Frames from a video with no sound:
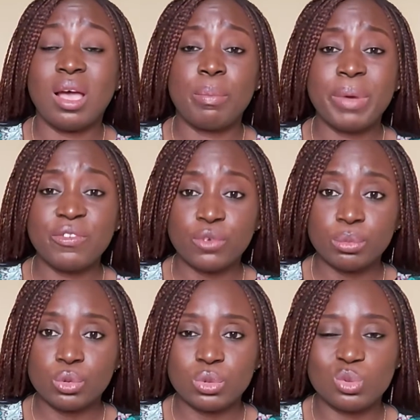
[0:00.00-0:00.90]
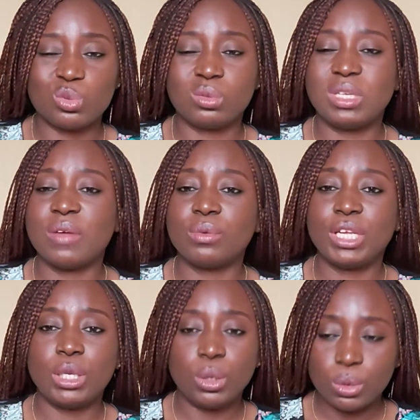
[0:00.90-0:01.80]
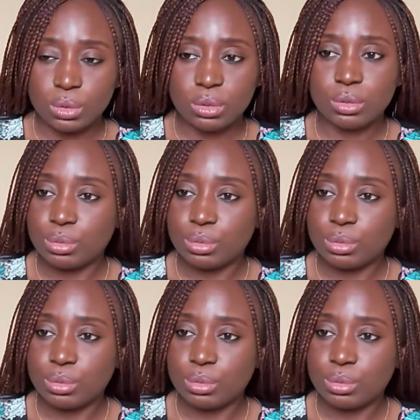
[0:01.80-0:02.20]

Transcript: Apart from those two, there are a lot.